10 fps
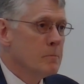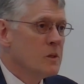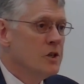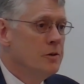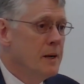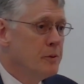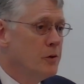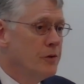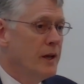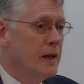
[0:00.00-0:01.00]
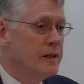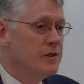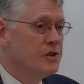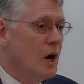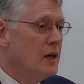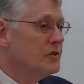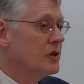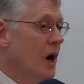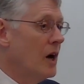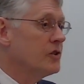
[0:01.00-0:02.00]
You remember that in John's
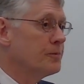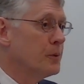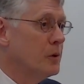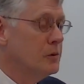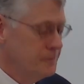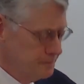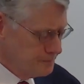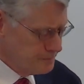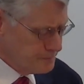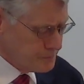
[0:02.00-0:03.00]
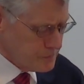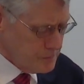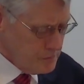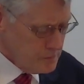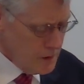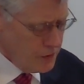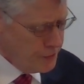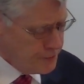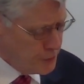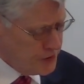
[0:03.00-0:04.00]
Gospel, the
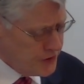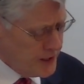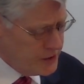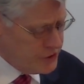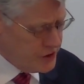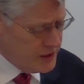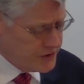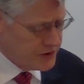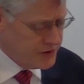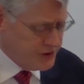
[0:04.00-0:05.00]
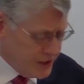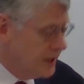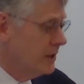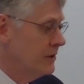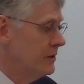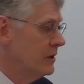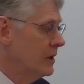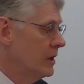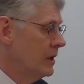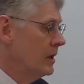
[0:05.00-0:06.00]
first thing Jesus did
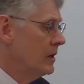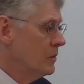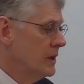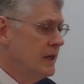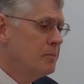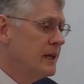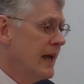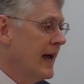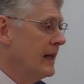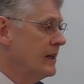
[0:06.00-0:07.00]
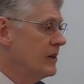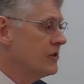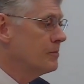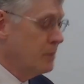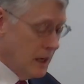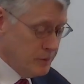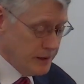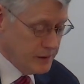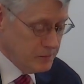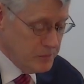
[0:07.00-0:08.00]
when he began his
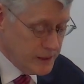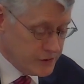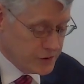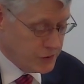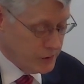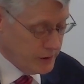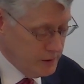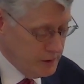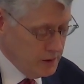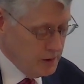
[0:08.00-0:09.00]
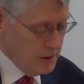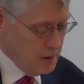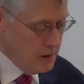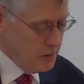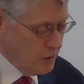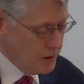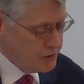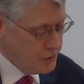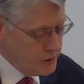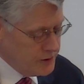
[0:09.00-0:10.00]
public ministry was
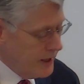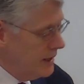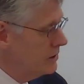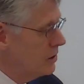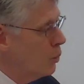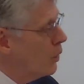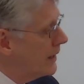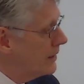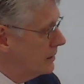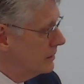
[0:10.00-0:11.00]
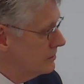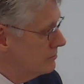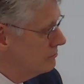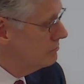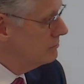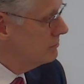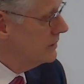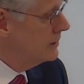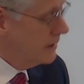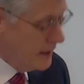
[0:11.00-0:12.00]
to attend a wedding
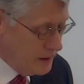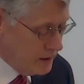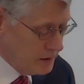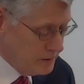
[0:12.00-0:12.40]
in Cana.